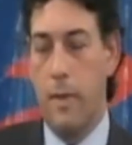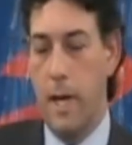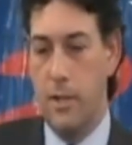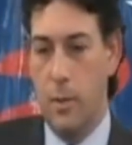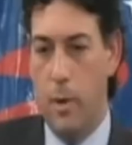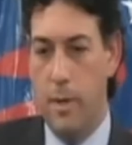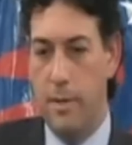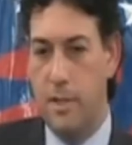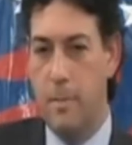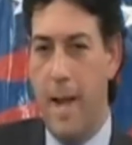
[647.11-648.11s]
Thanks. Well,
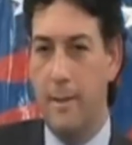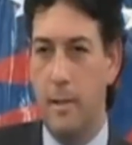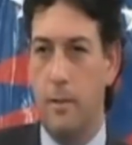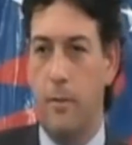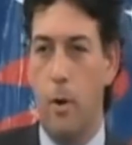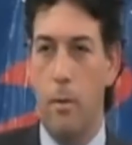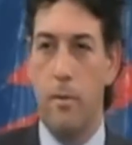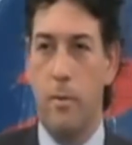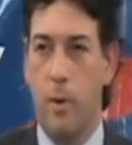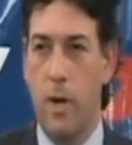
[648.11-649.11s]
the semantic form
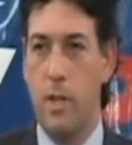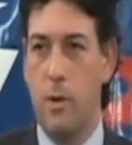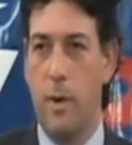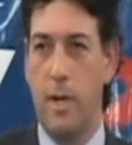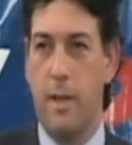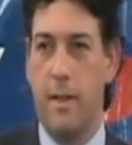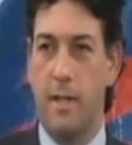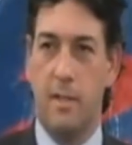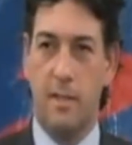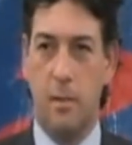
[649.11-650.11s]
of the way they're written, I think,
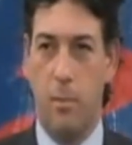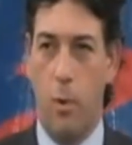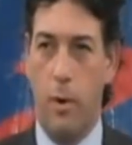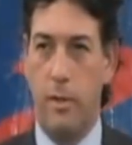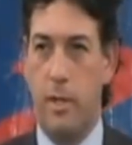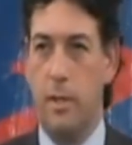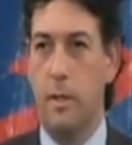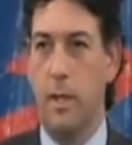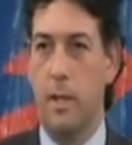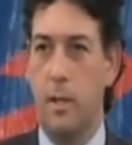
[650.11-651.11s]
is less important than,
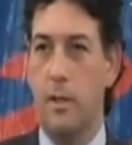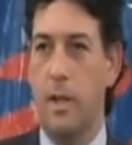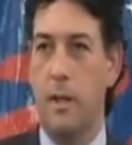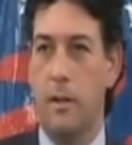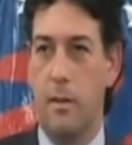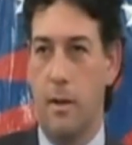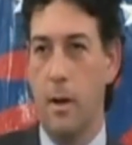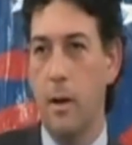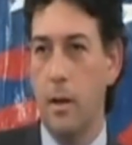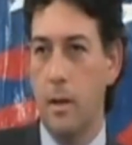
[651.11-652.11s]
than, than,
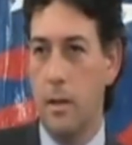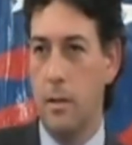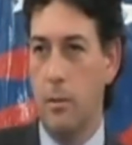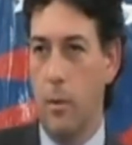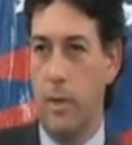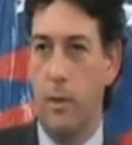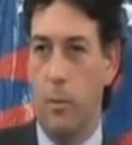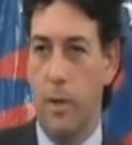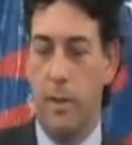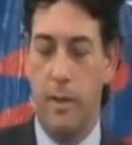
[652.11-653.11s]
the, with,
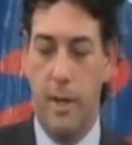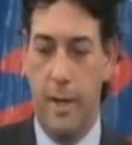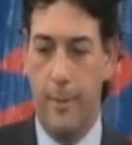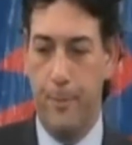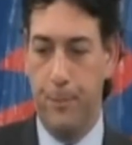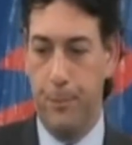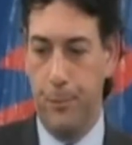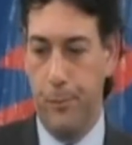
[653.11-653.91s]
with, um,